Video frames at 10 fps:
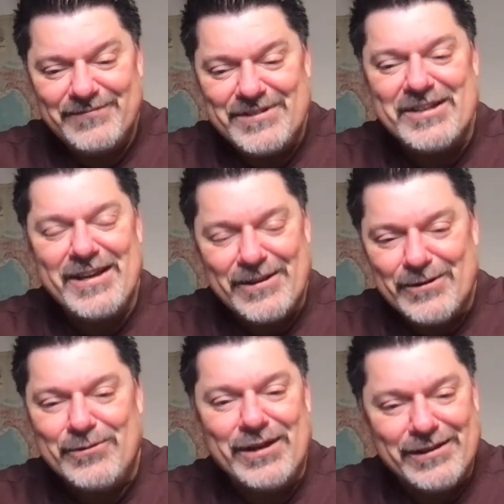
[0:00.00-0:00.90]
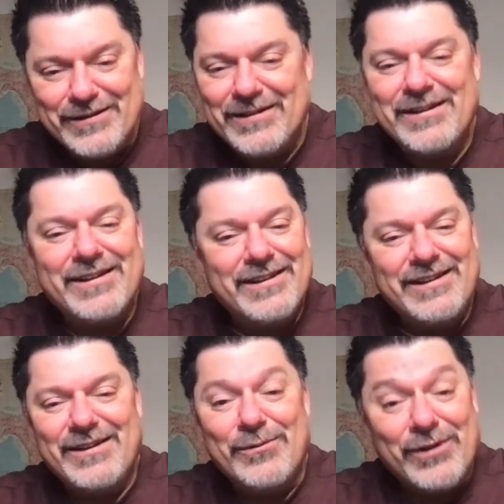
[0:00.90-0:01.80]
Together with
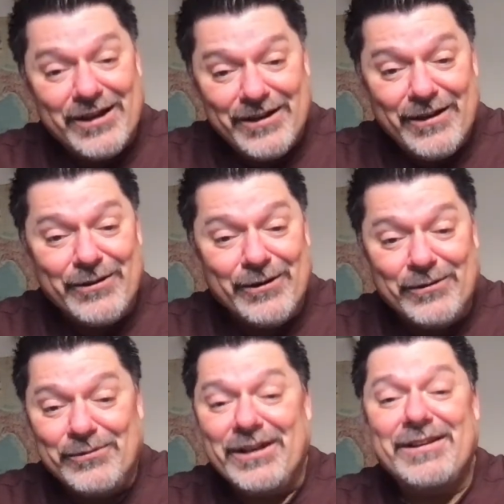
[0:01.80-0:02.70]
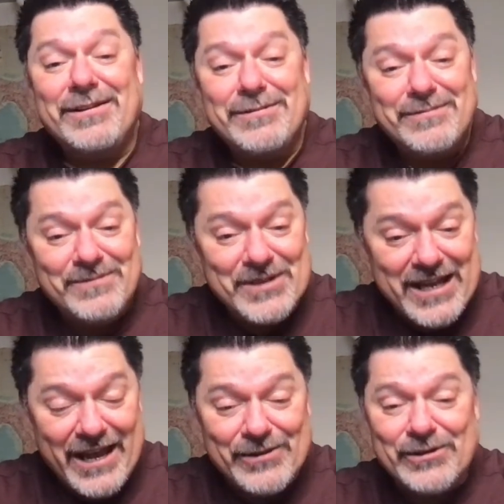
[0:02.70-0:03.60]
one another, with the
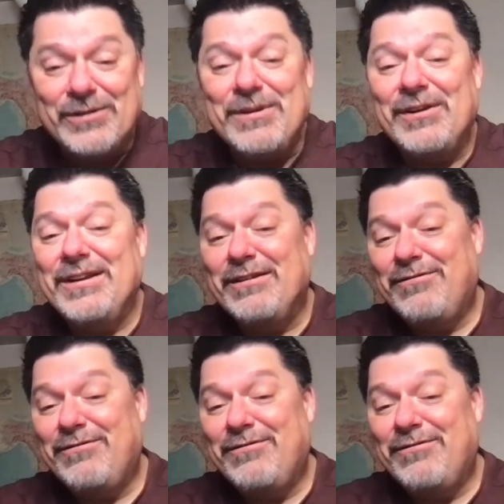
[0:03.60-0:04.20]
gathered community of